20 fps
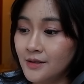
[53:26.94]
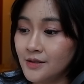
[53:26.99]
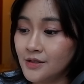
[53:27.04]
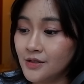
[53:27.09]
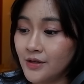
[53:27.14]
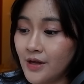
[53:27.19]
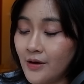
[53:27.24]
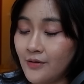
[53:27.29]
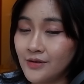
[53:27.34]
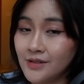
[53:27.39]

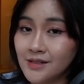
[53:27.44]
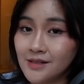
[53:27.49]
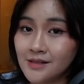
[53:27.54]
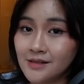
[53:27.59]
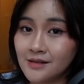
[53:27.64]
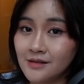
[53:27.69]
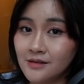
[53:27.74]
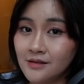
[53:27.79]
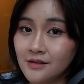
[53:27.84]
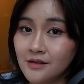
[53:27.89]
So that
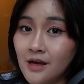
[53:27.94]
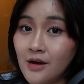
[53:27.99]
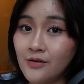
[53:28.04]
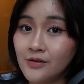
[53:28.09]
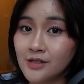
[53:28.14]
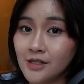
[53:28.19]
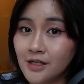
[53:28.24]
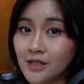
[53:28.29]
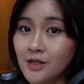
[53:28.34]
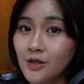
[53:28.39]
was that
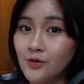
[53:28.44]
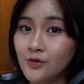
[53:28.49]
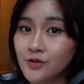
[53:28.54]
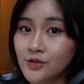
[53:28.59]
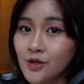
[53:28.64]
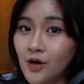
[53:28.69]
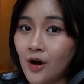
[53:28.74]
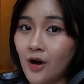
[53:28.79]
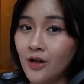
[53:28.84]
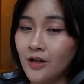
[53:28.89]
was a close
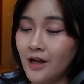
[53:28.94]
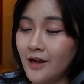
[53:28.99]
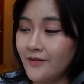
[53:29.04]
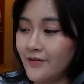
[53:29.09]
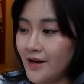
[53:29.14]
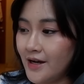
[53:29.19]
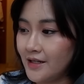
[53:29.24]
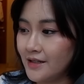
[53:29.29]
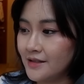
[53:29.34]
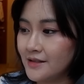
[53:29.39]
call. I've
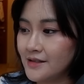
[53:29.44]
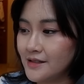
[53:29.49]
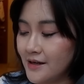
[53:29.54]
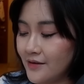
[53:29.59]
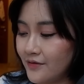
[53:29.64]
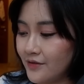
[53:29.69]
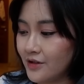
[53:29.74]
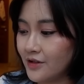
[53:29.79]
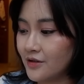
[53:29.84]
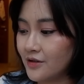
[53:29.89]
had
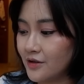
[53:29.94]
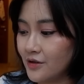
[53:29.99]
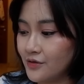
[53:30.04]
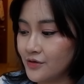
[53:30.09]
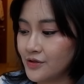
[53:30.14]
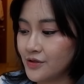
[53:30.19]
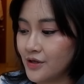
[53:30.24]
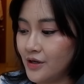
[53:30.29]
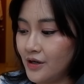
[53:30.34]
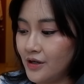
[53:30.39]
several
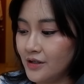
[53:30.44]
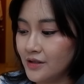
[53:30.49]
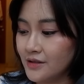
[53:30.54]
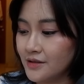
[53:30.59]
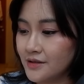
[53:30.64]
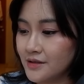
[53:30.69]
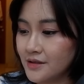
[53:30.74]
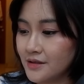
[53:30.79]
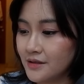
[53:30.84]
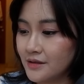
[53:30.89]
close
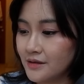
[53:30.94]
calls.